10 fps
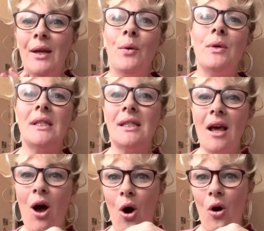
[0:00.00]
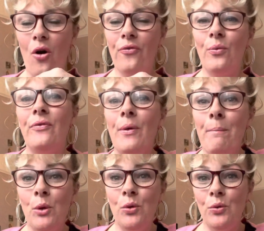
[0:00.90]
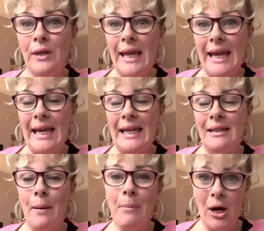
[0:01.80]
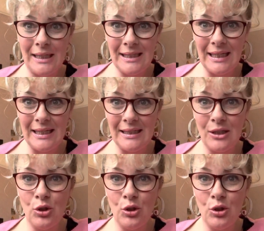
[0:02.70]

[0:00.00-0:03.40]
We start off with the moon in Pisces,